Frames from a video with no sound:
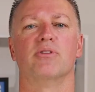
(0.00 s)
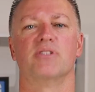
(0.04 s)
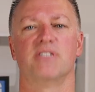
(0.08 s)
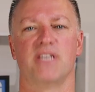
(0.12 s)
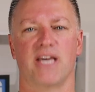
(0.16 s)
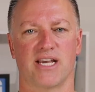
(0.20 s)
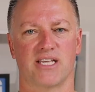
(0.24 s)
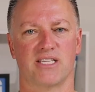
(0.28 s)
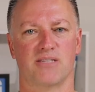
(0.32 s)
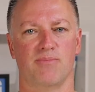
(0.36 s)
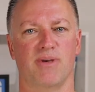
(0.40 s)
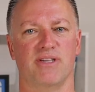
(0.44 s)

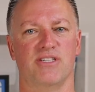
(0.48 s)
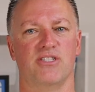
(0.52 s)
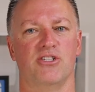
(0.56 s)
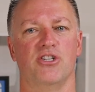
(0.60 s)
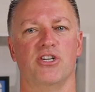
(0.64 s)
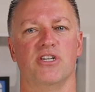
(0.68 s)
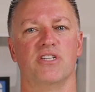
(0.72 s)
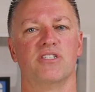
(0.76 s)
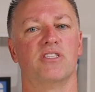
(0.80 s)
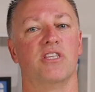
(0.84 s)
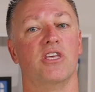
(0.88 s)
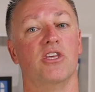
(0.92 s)
text
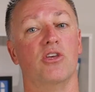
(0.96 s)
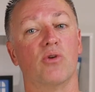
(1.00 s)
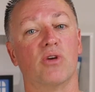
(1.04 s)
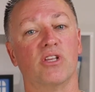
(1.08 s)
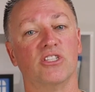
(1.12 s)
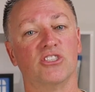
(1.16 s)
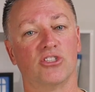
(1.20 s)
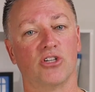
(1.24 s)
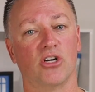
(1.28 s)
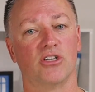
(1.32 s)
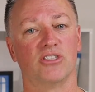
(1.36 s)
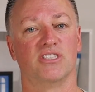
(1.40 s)
messages that you can
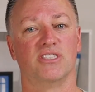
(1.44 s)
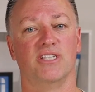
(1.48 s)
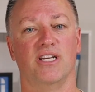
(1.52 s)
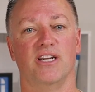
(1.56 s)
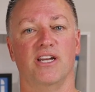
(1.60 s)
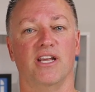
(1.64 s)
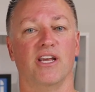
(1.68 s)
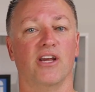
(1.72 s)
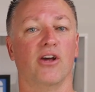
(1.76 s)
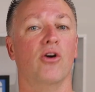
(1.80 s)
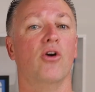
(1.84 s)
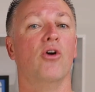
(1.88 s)
start
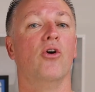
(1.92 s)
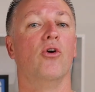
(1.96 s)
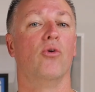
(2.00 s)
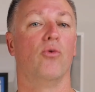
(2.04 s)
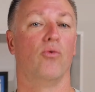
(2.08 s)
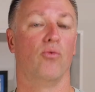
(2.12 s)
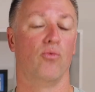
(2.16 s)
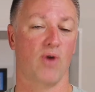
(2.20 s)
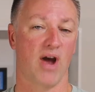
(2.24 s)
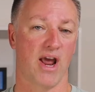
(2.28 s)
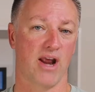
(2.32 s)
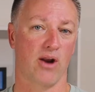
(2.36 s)
sending
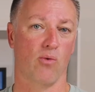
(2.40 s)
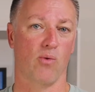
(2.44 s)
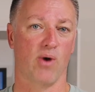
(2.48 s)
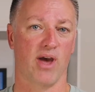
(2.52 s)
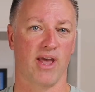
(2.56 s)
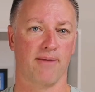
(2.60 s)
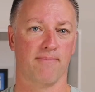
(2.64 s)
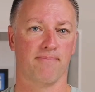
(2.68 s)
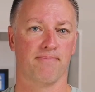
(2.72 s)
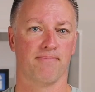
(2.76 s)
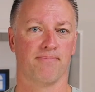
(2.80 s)
right away.